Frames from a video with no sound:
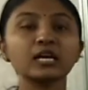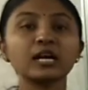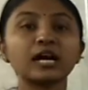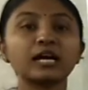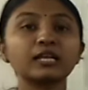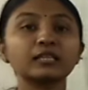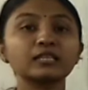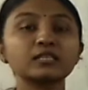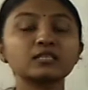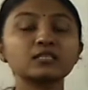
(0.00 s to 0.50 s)

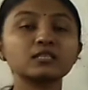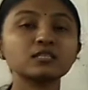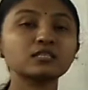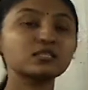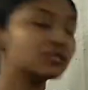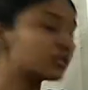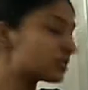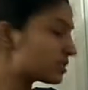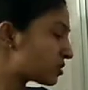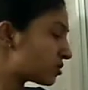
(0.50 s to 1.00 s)
and this is
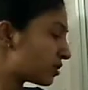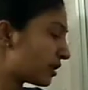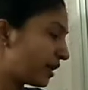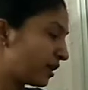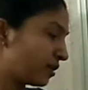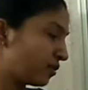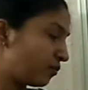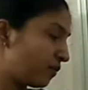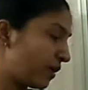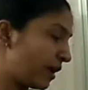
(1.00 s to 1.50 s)
the
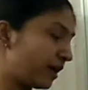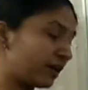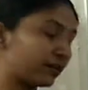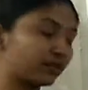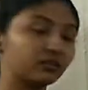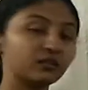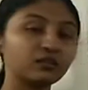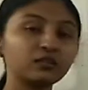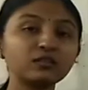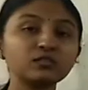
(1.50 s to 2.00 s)
state where
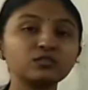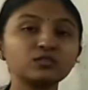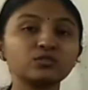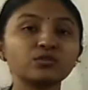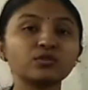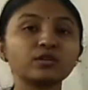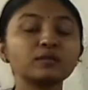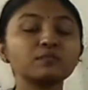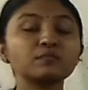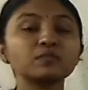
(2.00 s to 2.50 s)
the
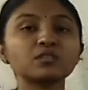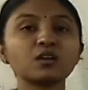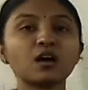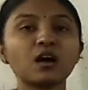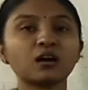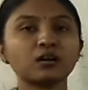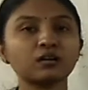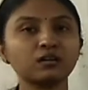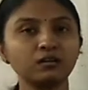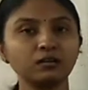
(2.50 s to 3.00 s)
dreams
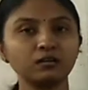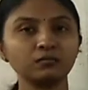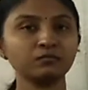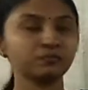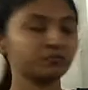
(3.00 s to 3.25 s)
occur.